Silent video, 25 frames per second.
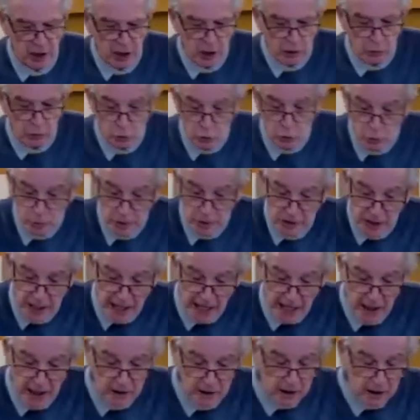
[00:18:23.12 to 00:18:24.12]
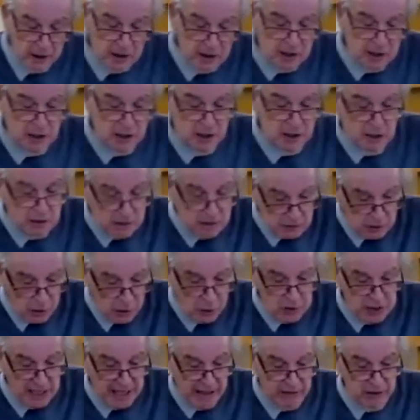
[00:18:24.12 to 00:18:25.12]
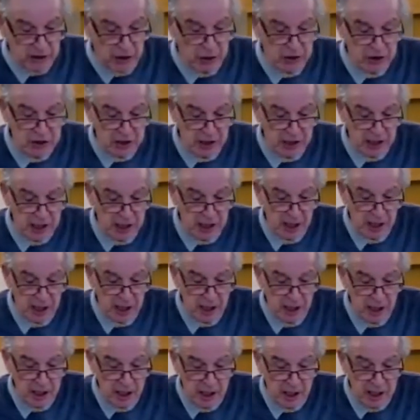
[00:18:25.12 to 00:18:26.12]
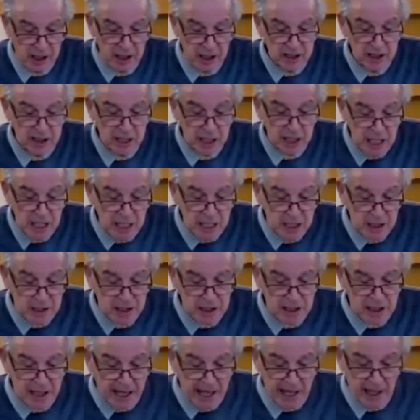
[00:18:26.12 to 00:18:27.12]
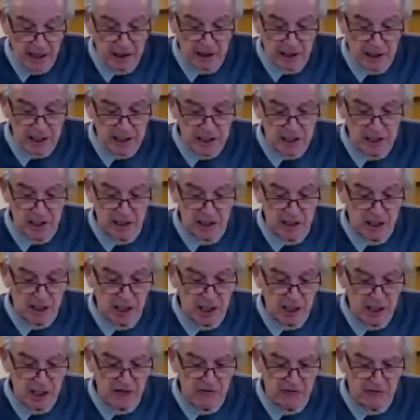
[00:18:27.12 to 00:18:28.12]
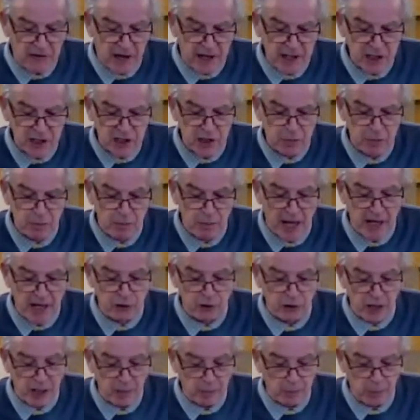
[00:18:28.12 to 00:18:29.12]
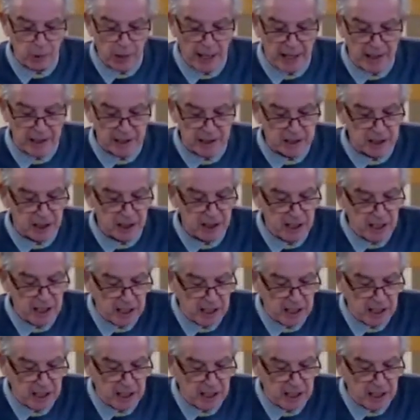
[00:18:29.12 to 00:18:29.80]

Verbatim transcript: Reuben, the eldest, goes out hunting. It's Leah's eldest, and he finds some mandrake plants.